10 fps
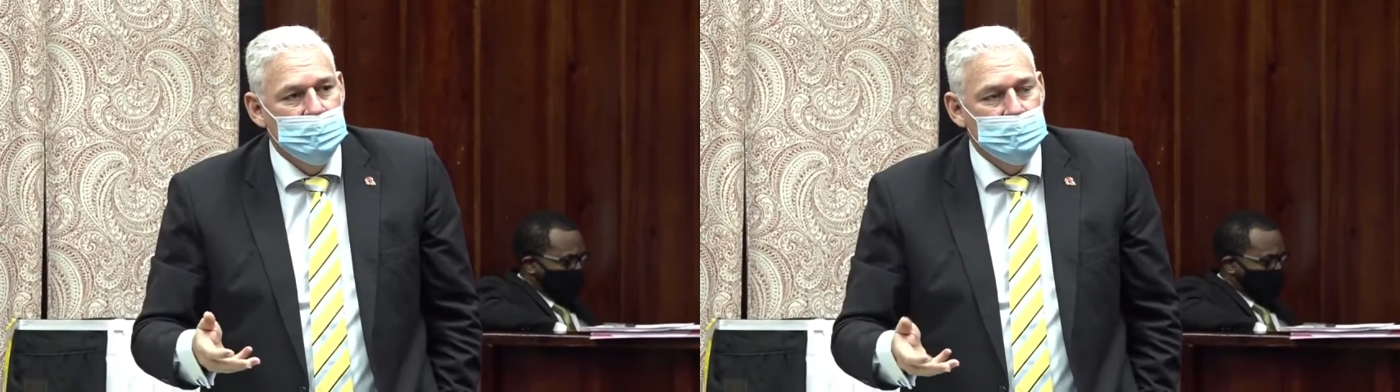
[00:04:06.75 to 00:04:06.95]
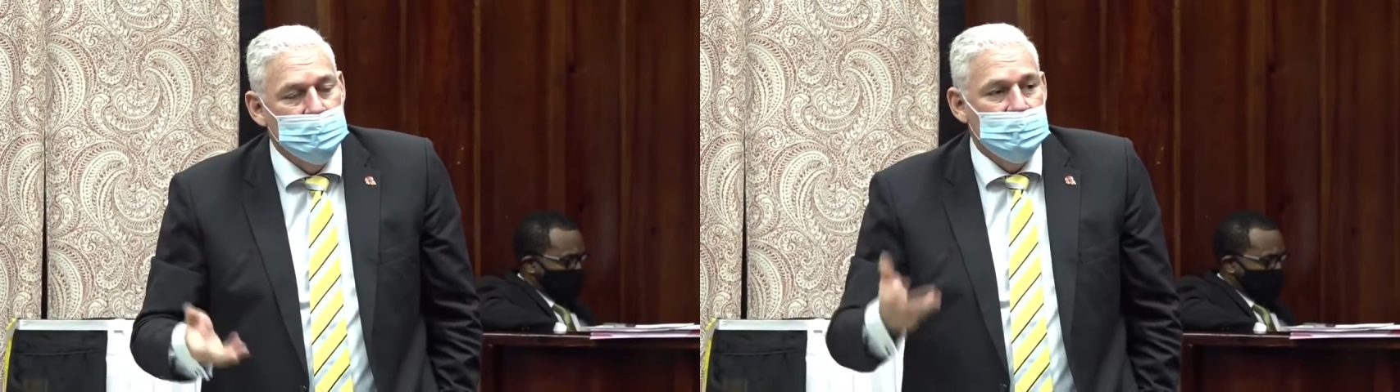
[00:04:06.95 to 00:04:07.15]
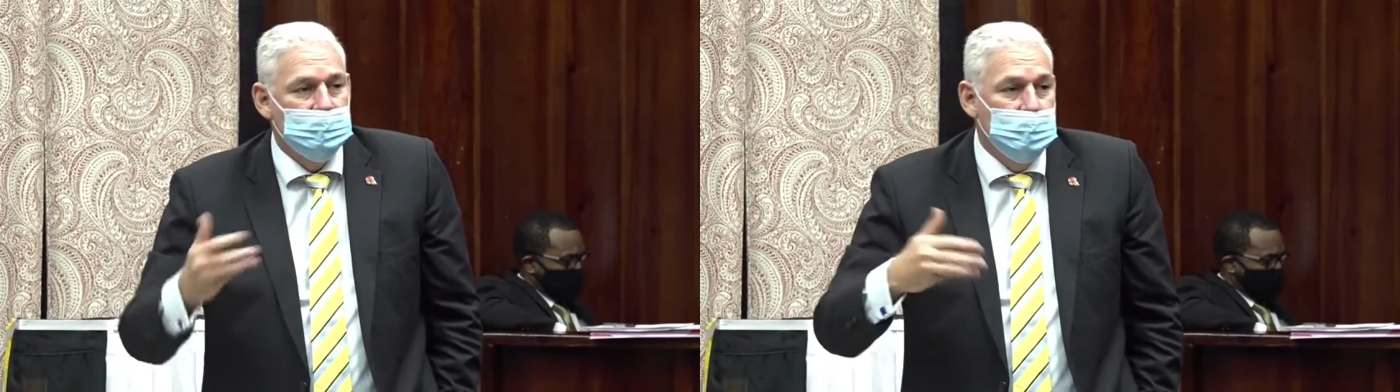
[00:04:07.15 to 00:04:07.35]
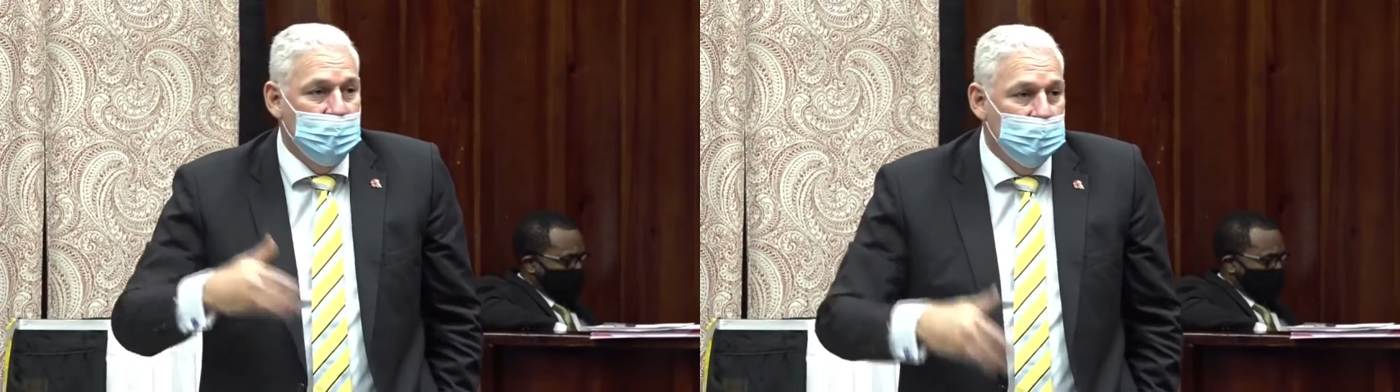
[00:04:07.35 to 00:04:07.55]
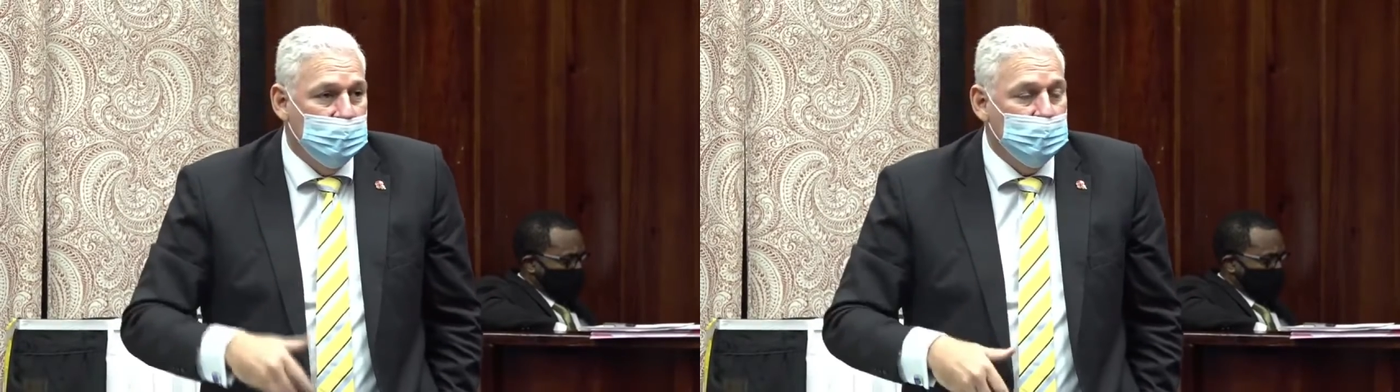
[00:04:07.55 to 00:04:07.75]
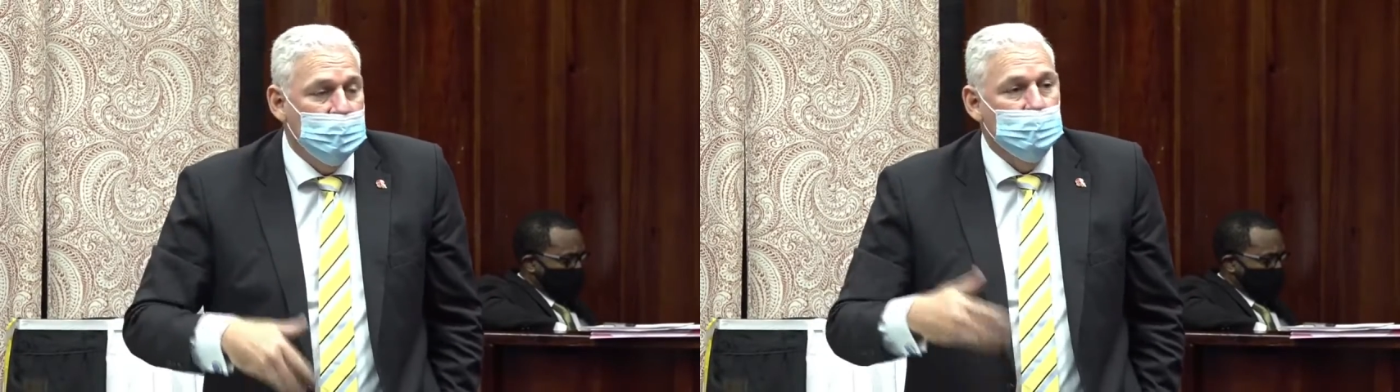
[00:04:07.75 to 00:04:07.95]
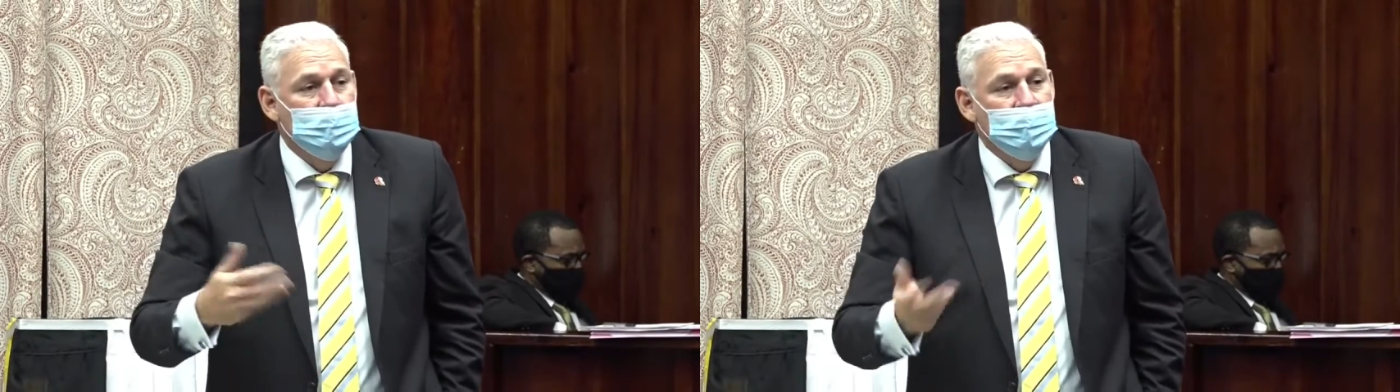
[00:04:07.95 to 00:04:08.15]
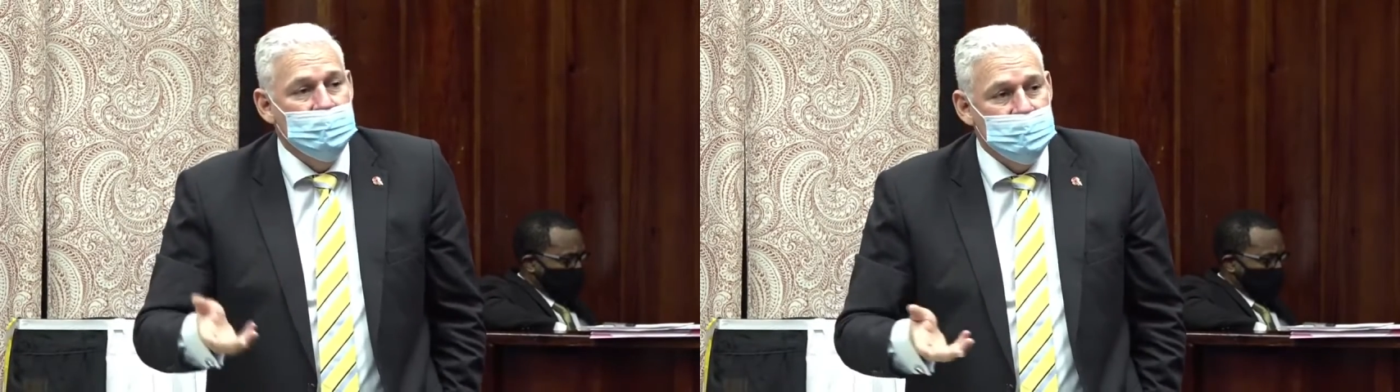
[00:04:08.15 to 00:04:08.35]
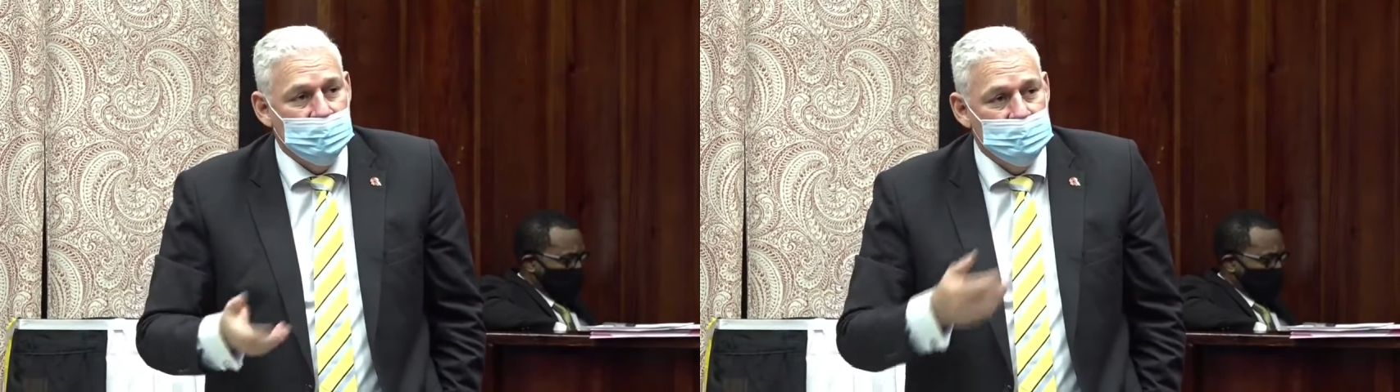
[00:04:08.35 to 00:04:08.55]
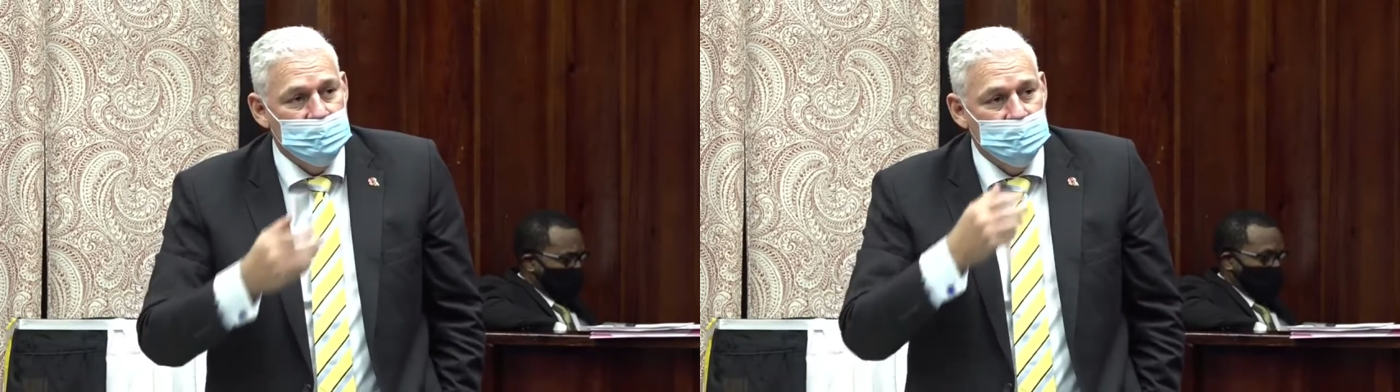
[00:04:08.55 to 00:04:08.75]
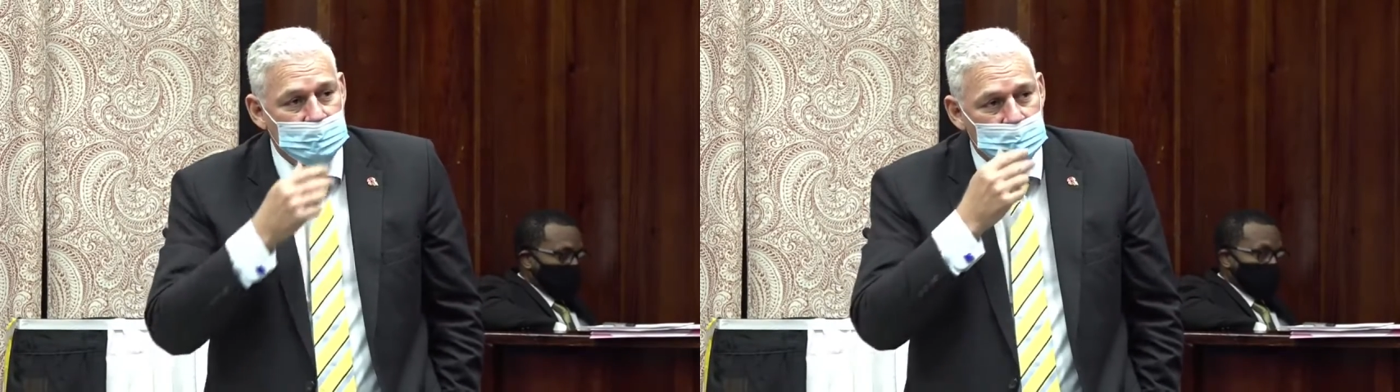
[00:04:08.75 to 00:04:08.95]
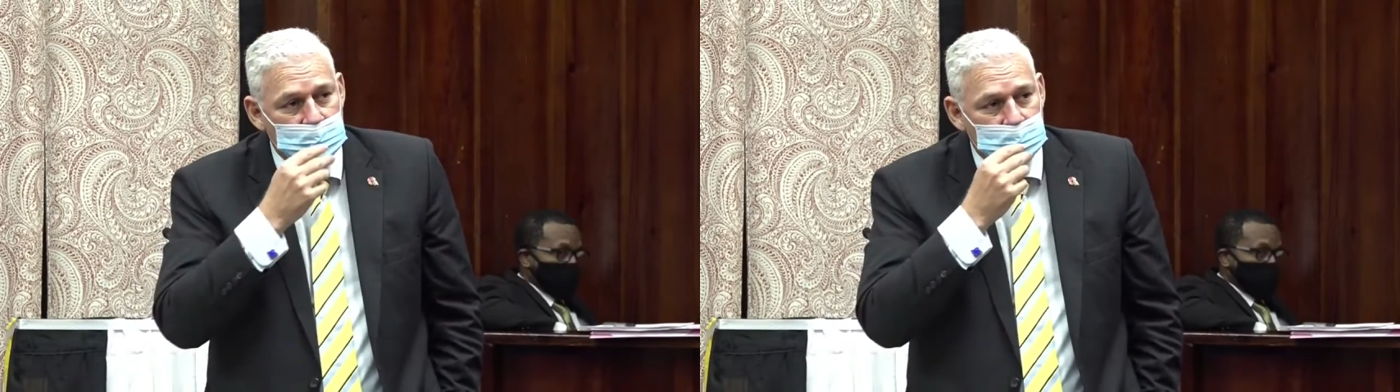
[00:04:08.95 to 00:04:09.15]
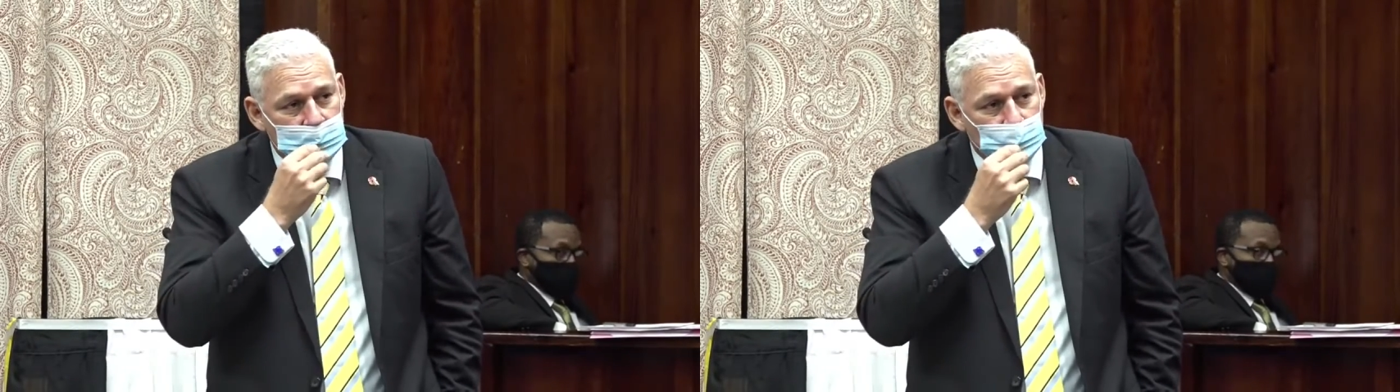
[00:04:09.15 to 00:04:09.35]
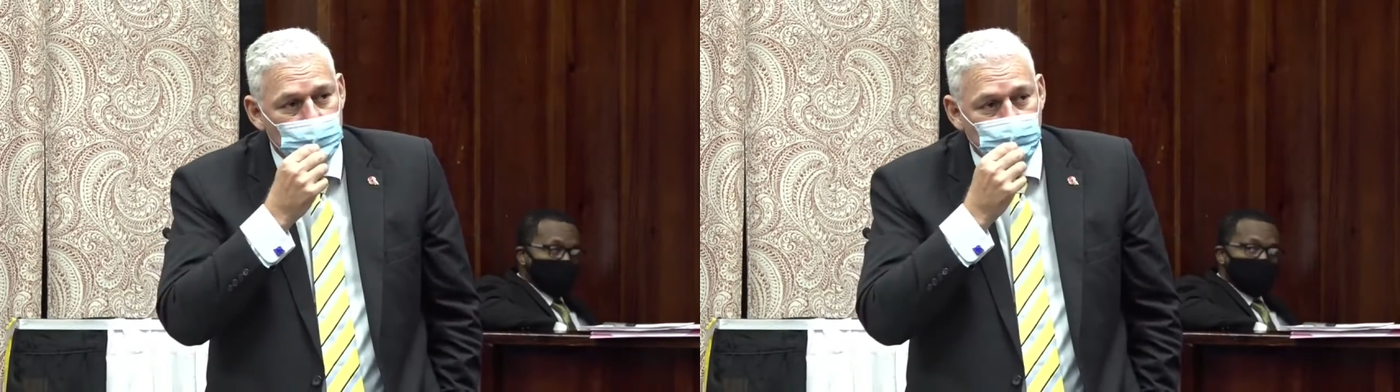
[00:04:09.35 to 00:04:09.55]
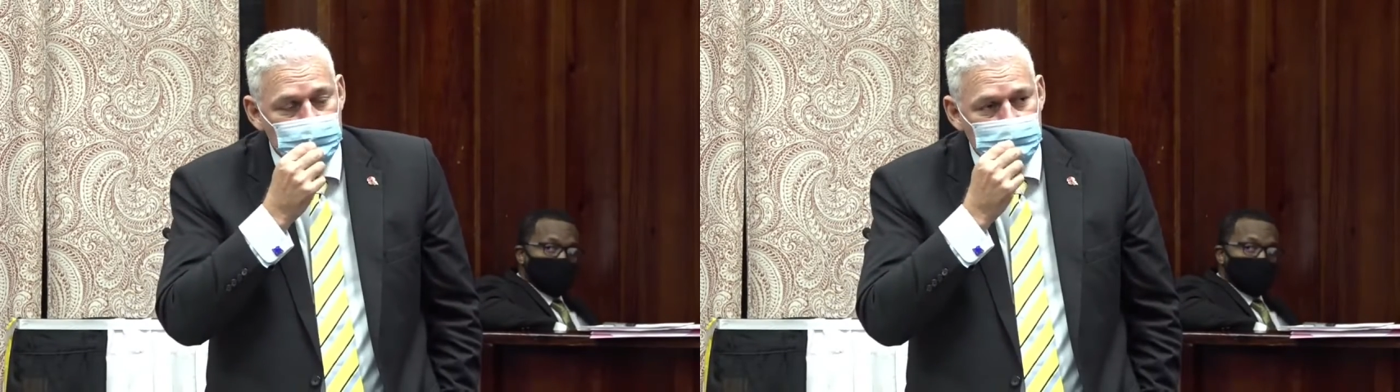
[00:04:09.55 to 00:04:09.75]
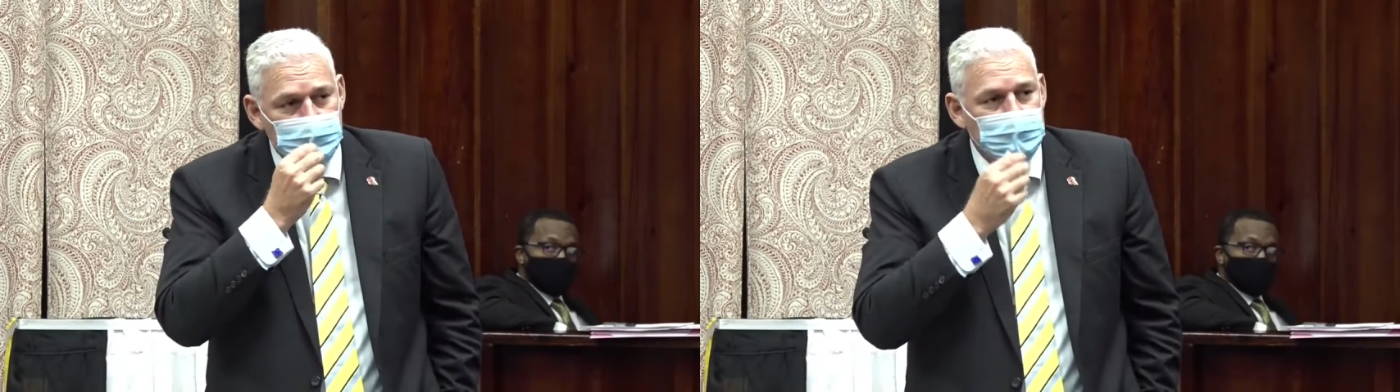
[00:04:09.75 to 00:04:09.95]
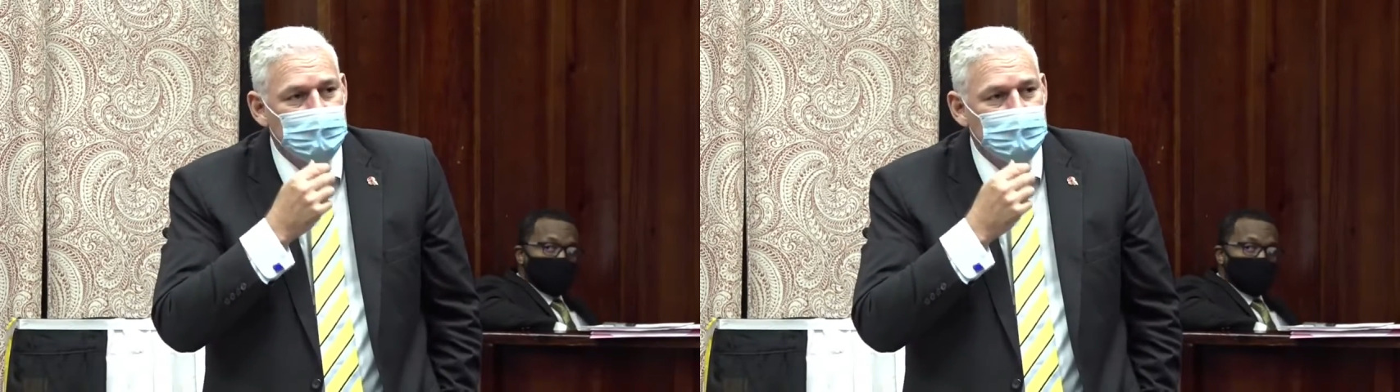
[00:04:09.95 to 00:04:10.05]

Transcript: So instead of paying 3, they're paying 6 per person.